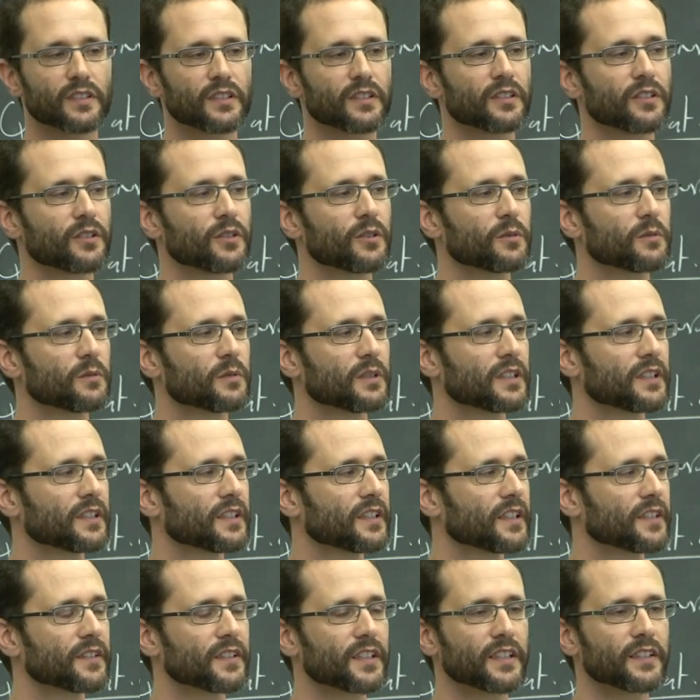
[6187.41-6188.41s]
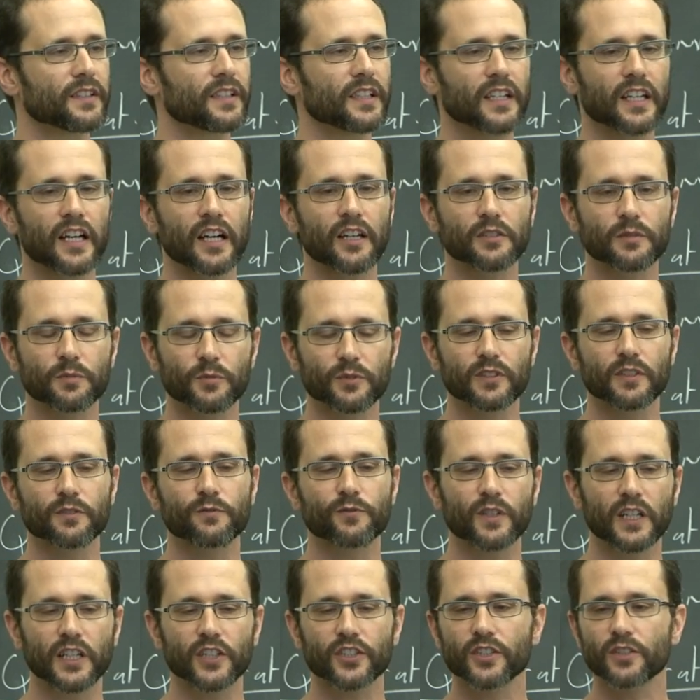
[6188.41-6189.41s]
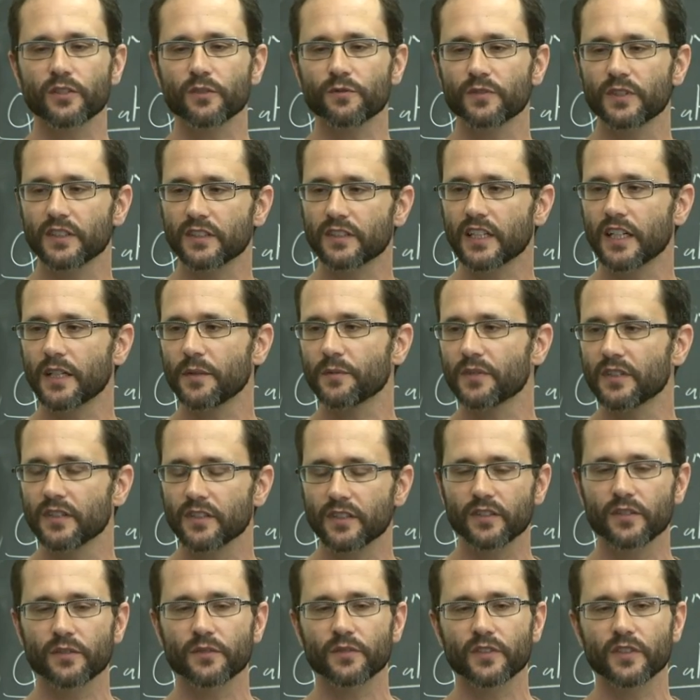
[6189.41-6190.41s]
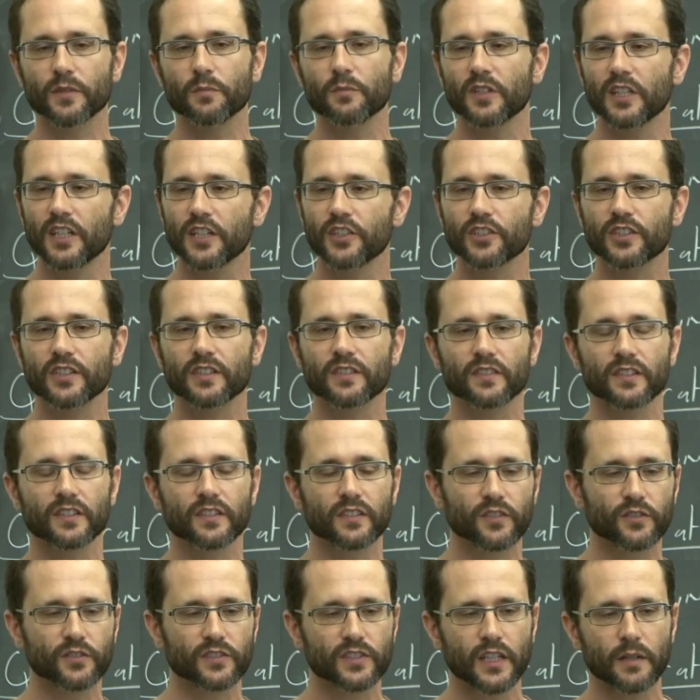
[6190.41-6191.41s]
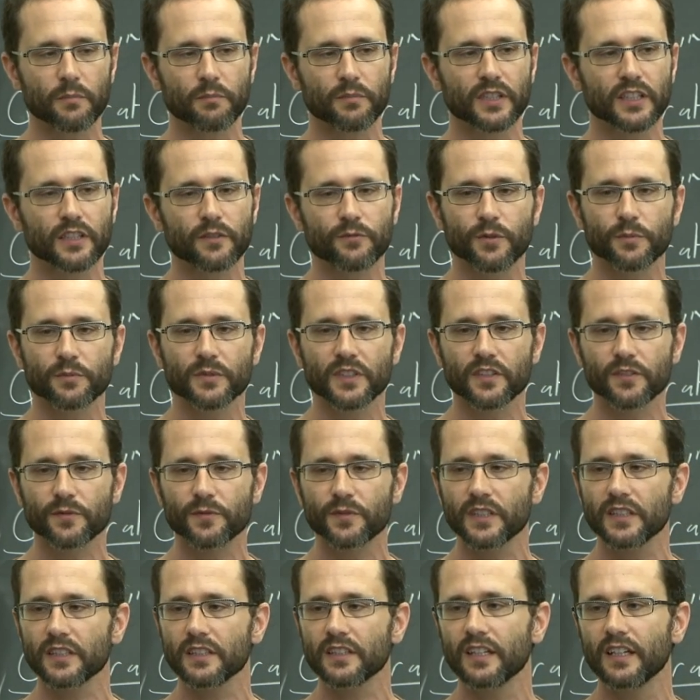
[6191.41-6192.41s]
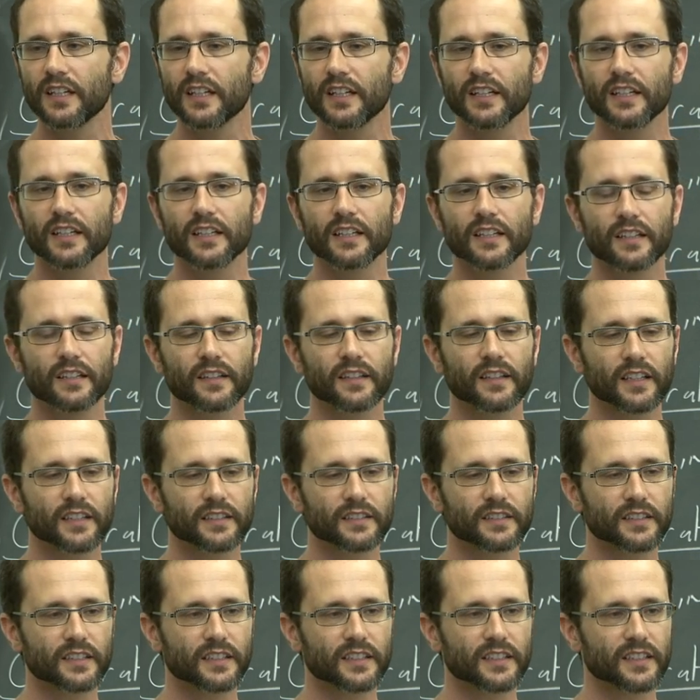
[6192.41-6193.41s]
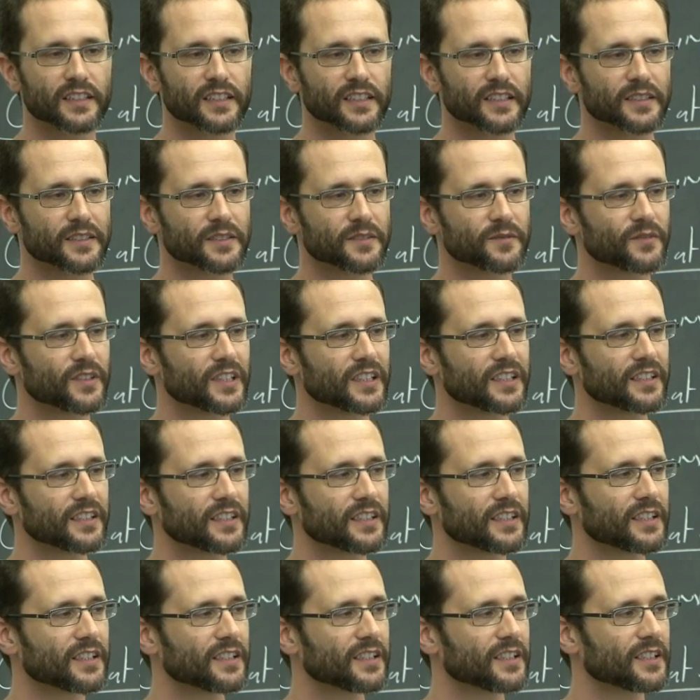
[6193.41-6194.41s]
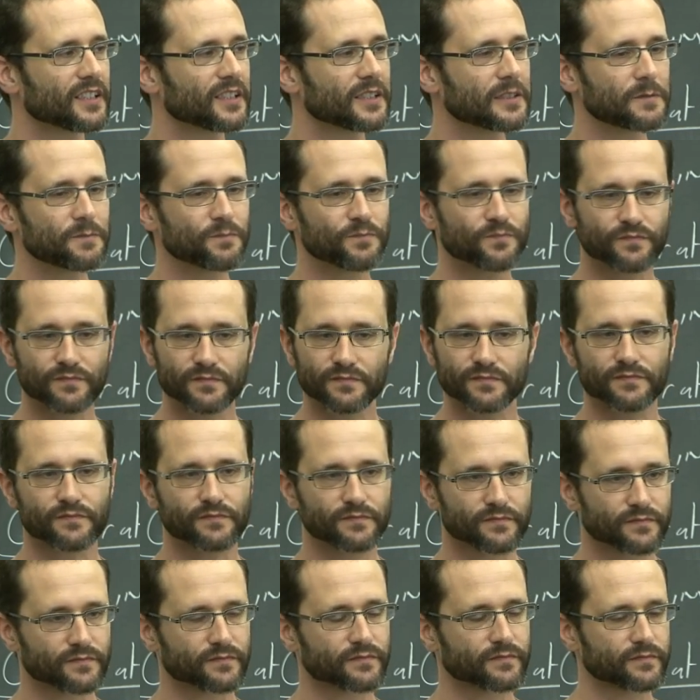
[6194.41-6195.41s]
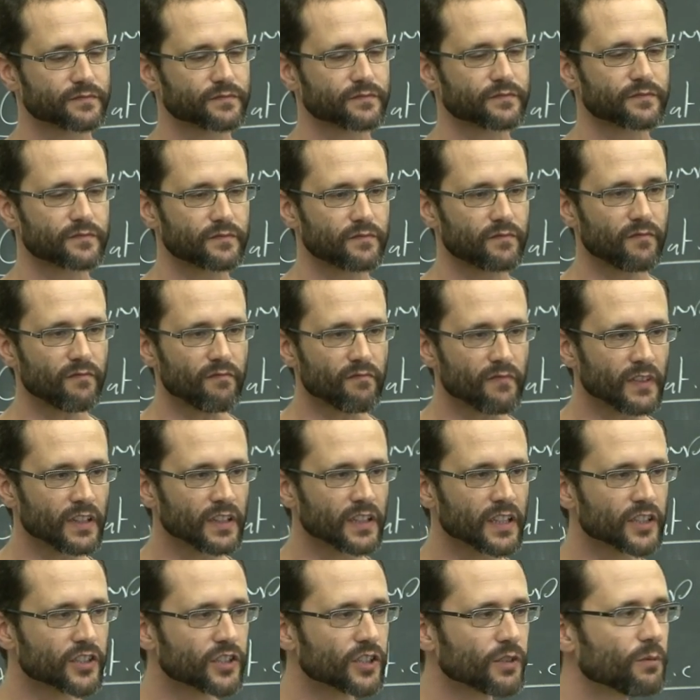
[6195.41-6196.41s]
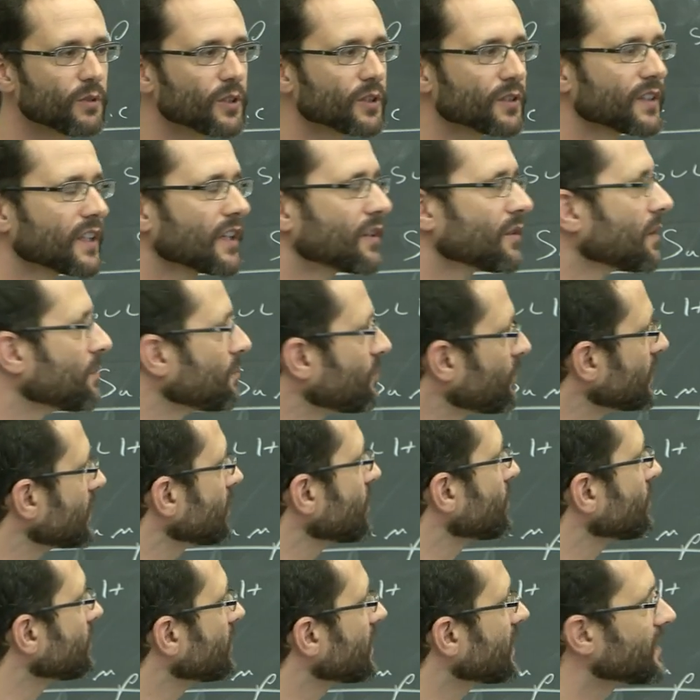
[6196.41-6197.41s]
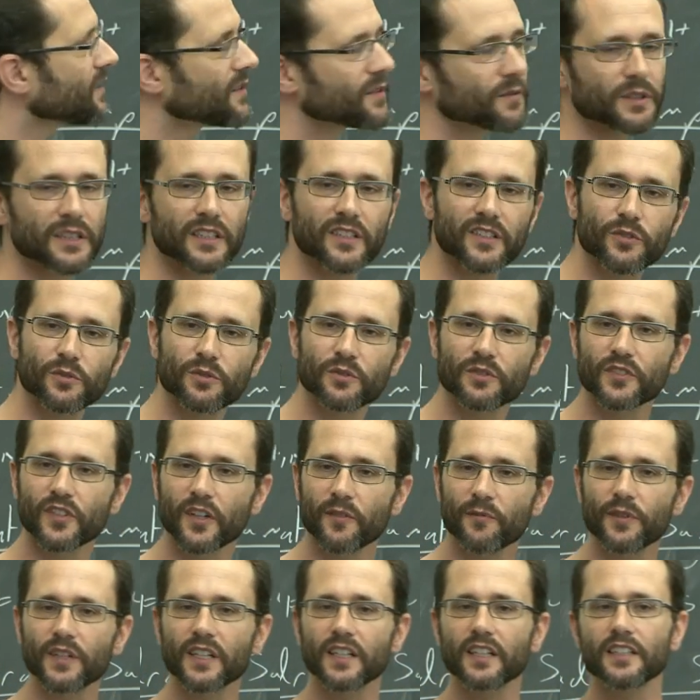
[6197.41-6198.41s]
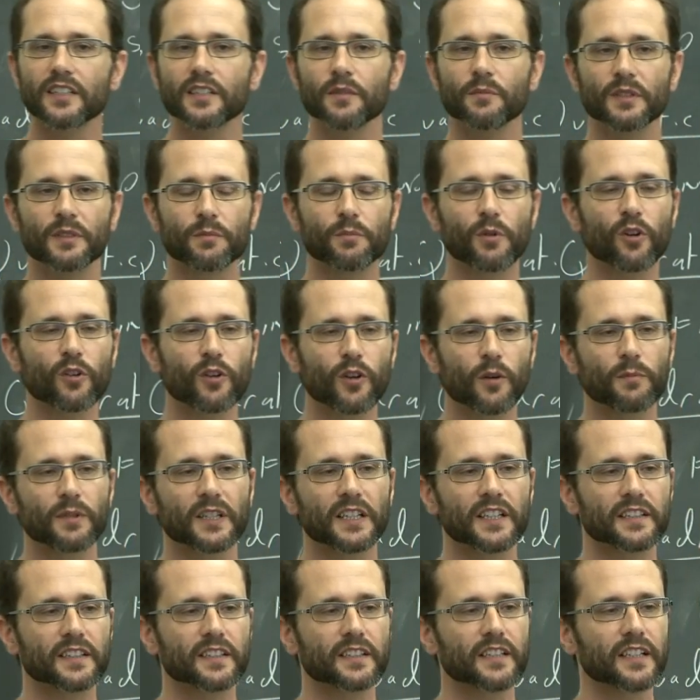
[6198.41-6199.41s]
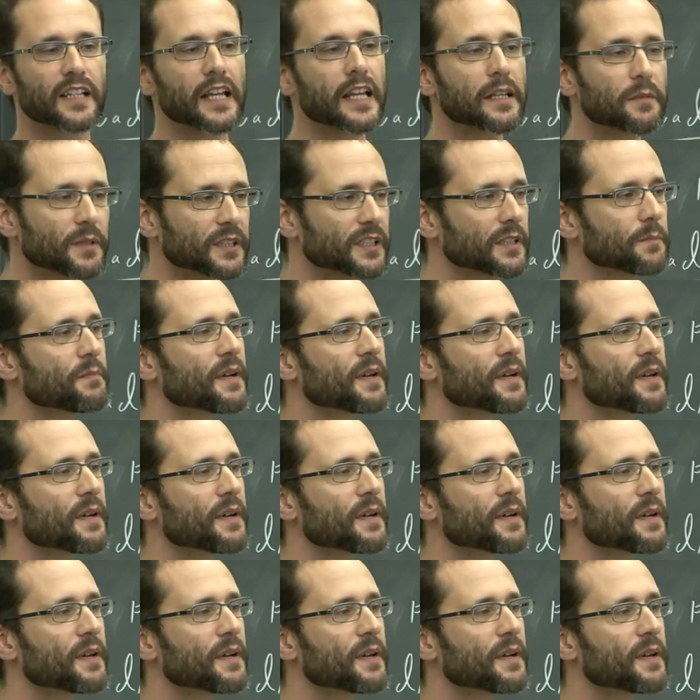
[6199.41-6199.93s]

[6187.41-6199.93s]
you know, and then they output the fraction of the times in their simulations, in their sampling from this thing, that uh, they um, that you want Now, I'm pretty sure they will do something a little bit more complicated than that, but the